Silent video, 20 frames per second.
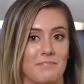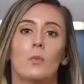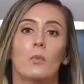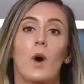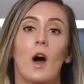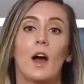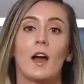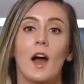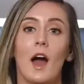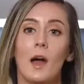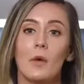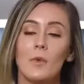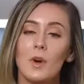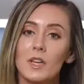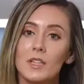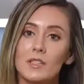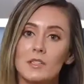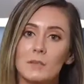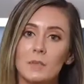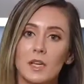Why I
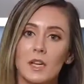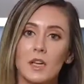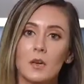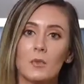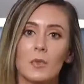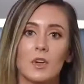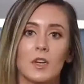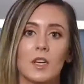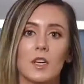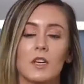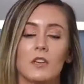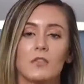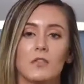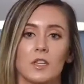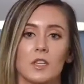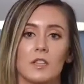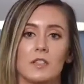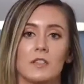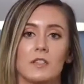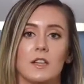wanted to begin working in
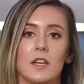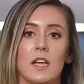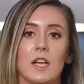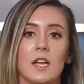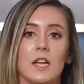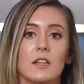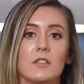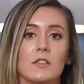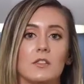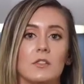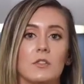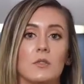real estate is